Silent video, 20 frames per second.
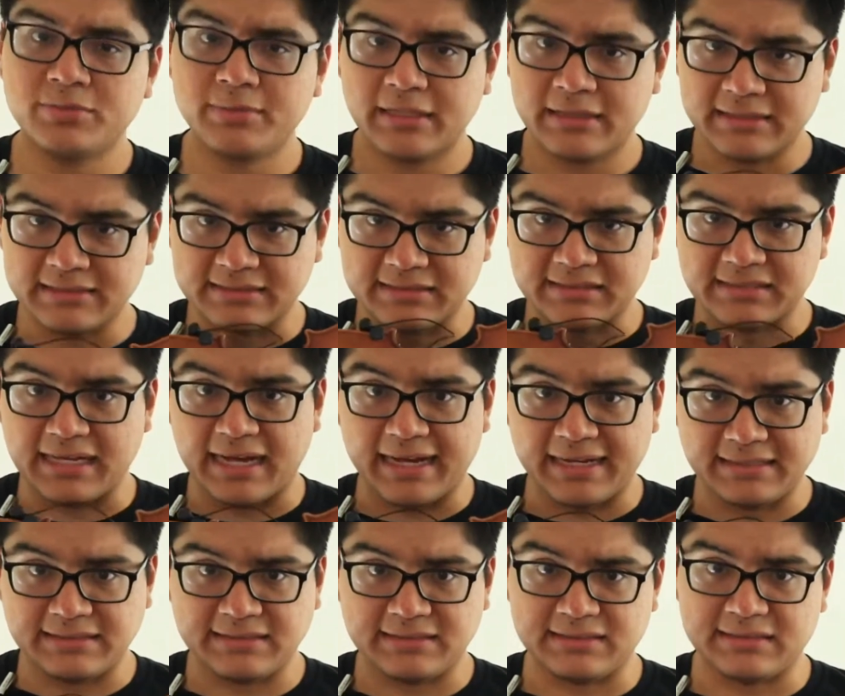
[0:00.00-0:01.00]
you about the
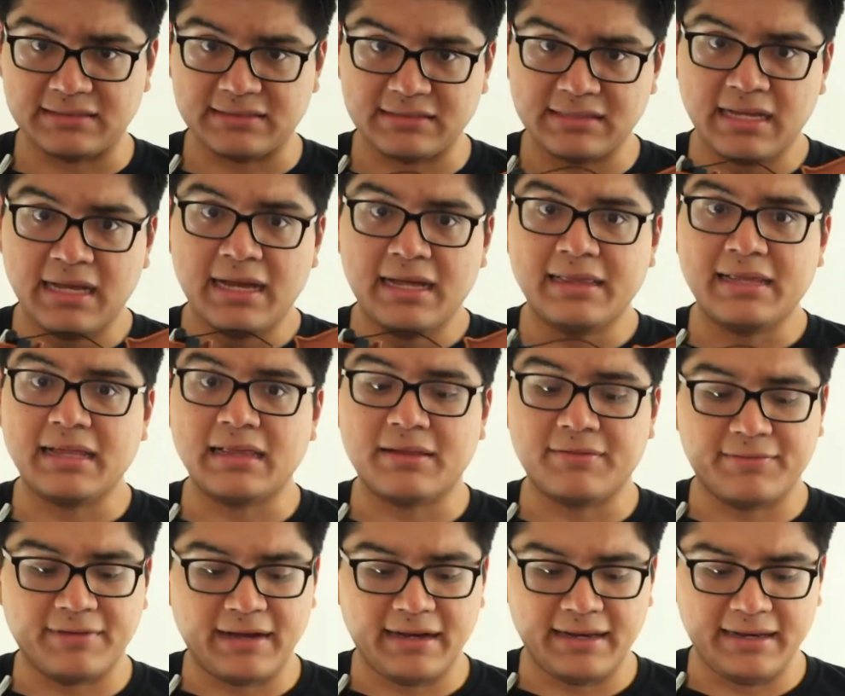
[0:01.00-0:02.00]
sizes that the
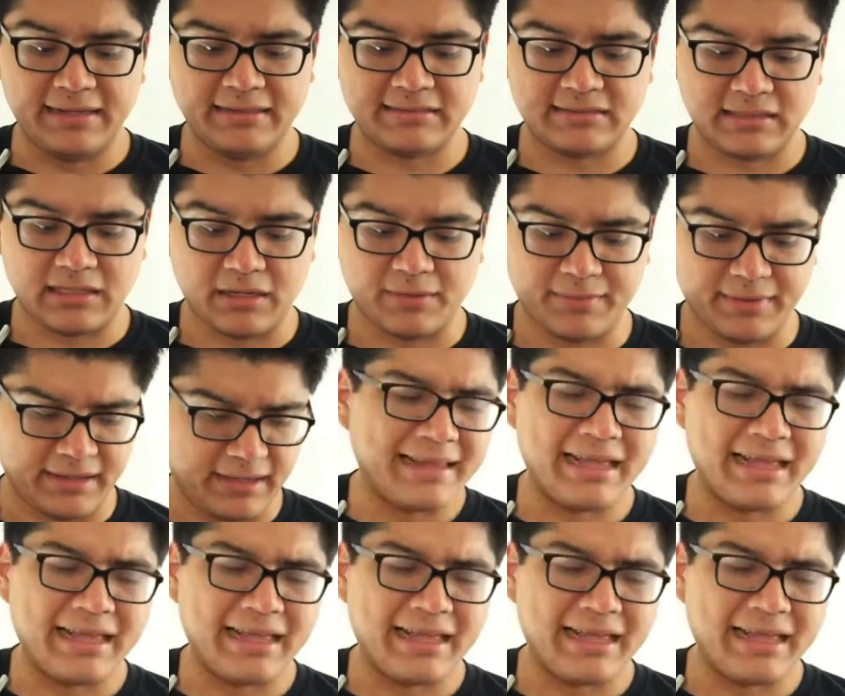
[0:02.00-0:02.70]
violins come in.